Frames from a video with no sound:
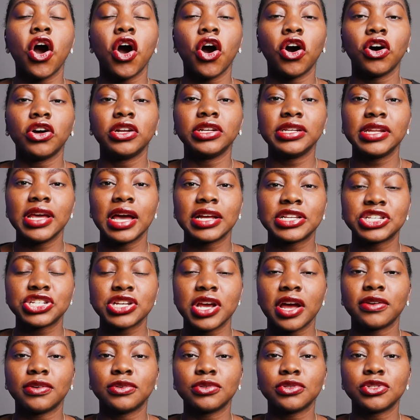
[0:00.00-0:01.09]
on their
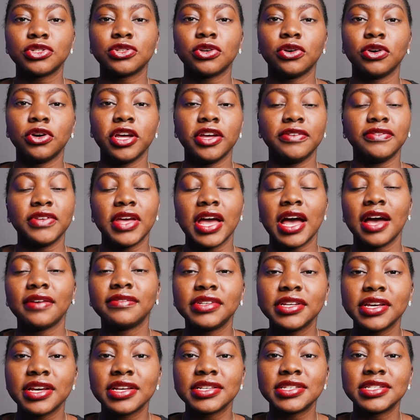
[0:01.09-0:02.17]
channel. So if you
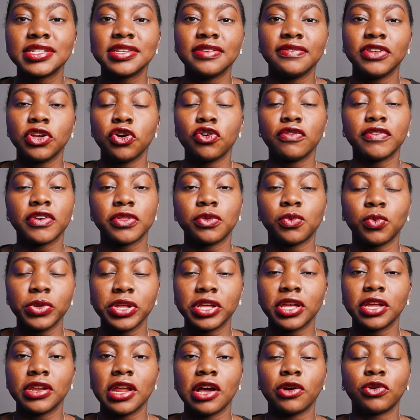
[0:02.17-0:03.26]
have DSTV over the
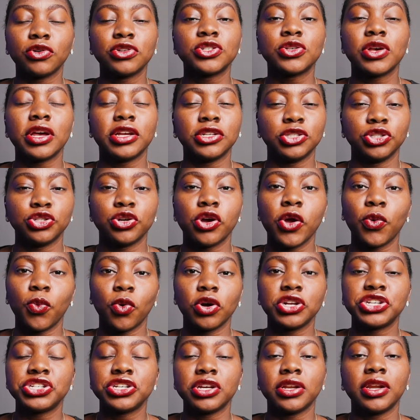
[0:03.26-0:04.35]
weekend, you're going to enjoy
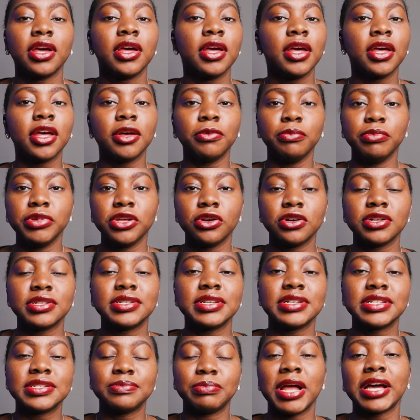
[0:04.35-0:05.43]
watching
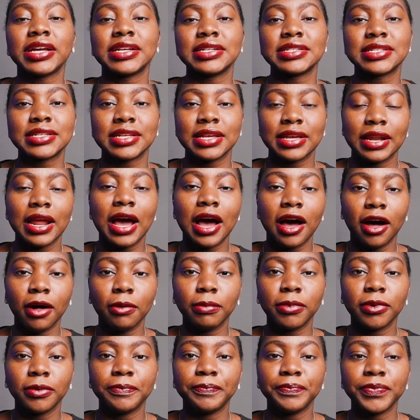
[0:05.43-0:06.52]
Beyonce's Black Skin
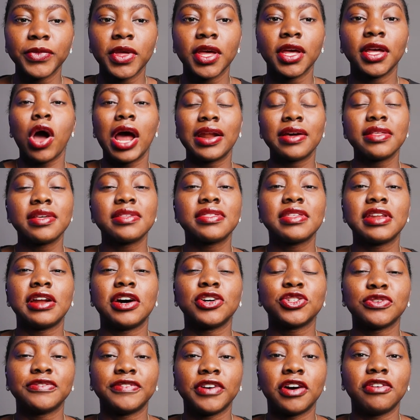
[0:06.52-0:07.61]
album. Another thing I
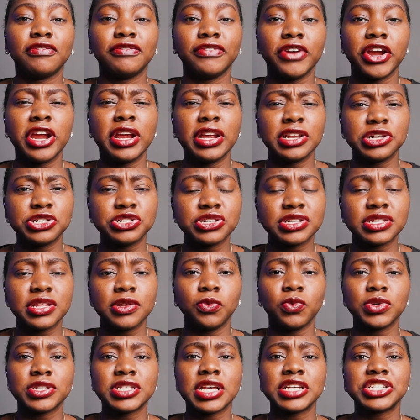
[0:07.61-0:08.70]
also found very
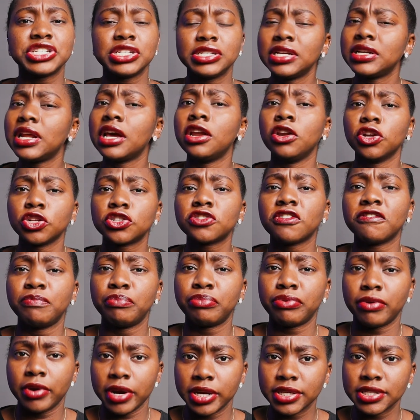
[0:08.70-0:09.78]
interesting was that she did a lot
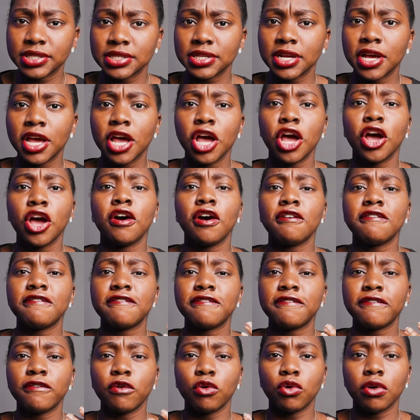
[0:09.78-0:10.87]
of press
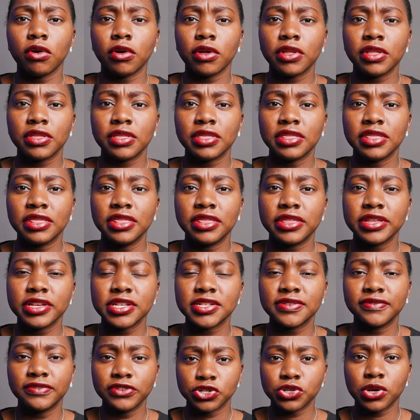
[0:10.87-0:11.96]
for
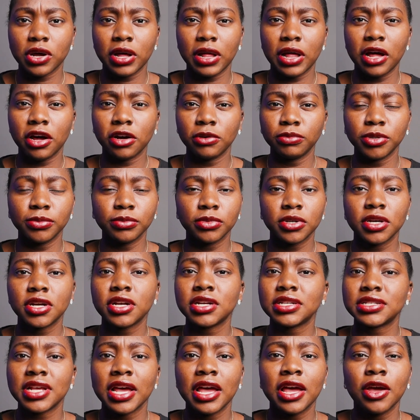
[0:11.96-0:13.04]
this visual album,
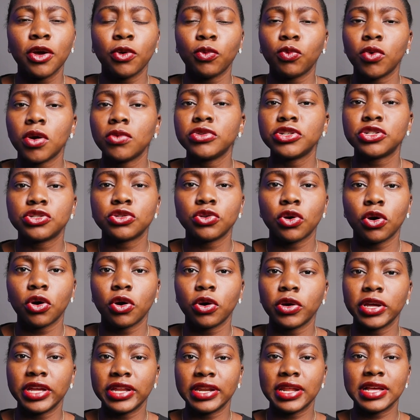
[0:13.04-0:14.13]
because what we
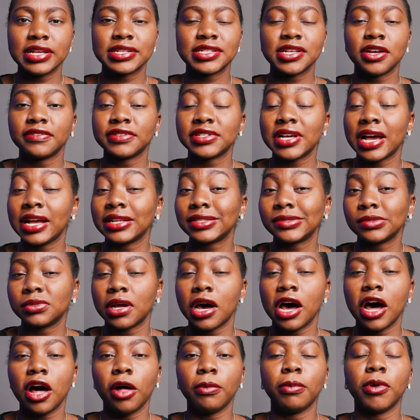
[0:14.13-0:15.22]
saw in her
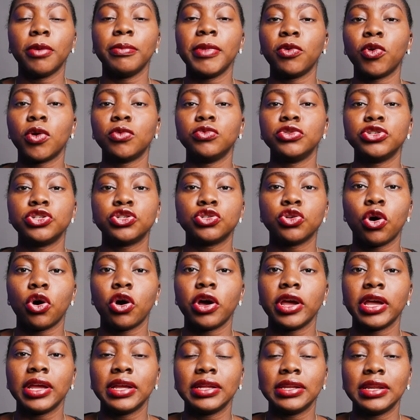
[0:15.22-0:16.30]
self-titled album and what we
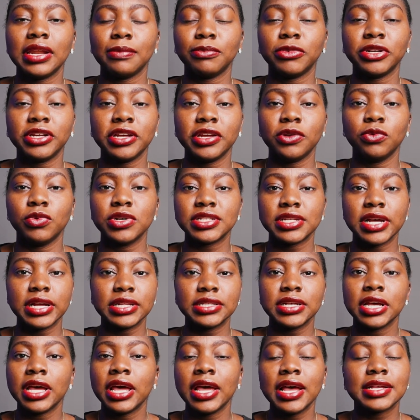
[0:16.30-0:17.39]
saw in Lemonade was
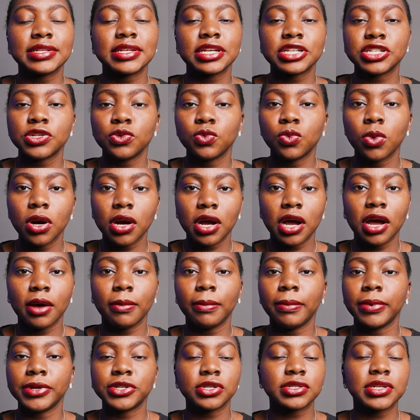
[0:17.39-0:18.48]
that she woke
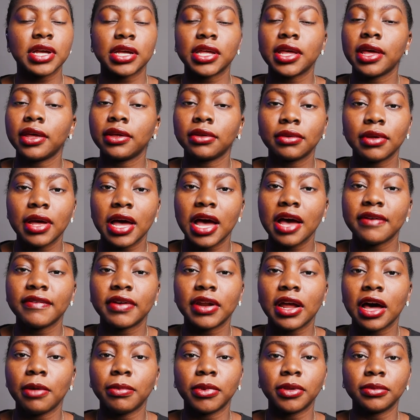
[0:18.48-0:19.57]
up, she was like, hey, I have
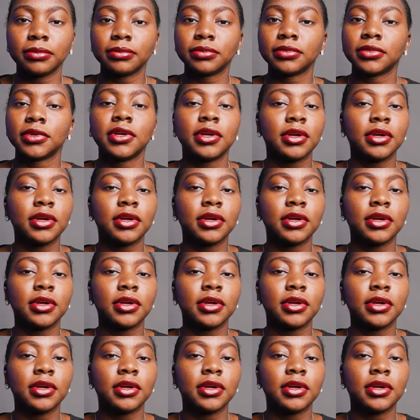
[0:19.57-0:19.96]
an album,